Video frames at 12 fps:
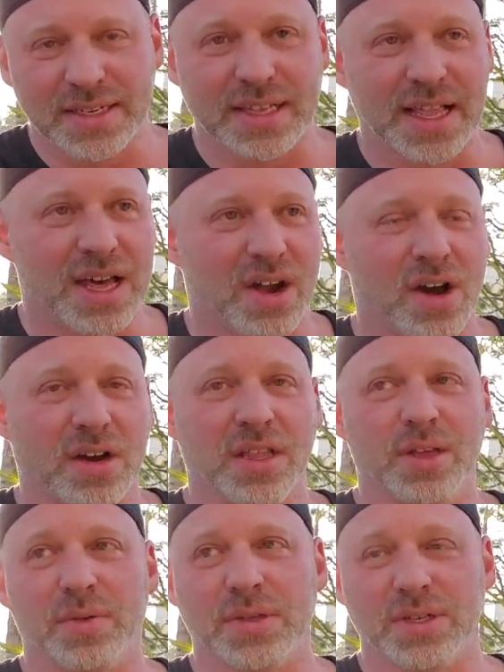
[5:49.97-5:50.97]
it's a lot harder
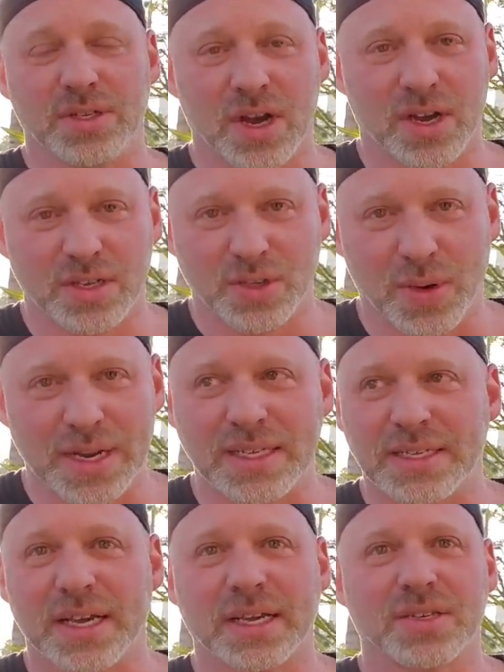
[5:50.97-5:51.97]
than when you start at
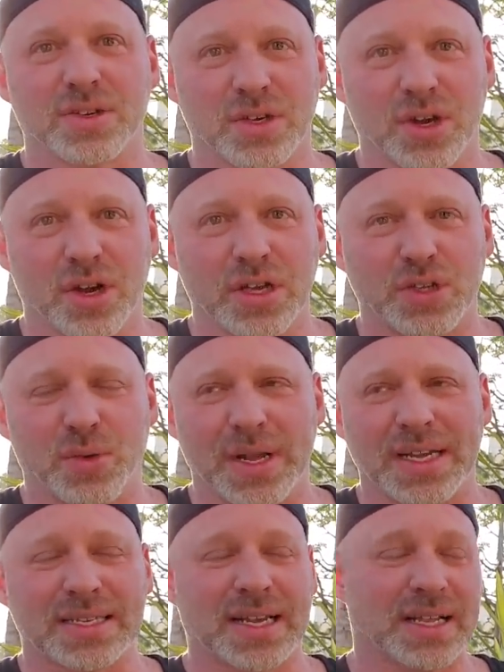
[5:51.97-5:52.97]
26 or your early
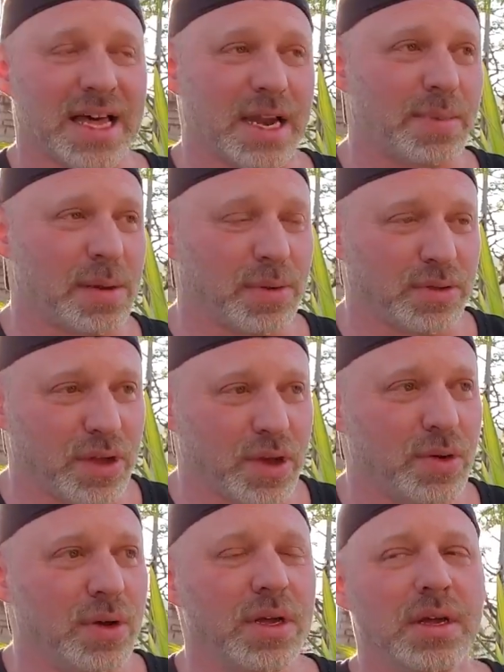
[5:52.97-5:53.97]
20s, like a lot of people
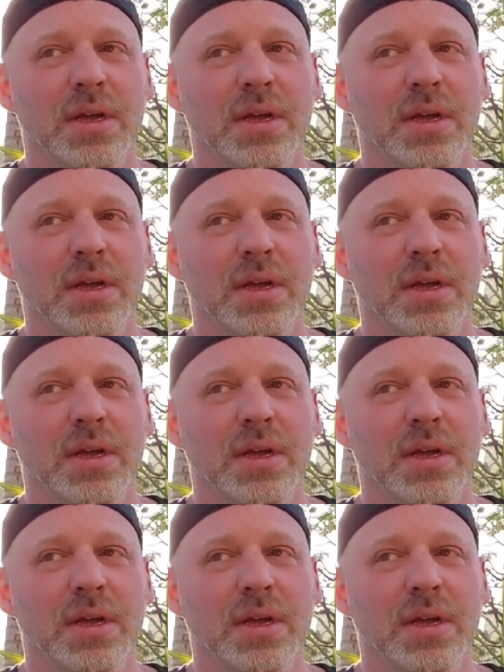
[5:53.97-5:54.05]
do,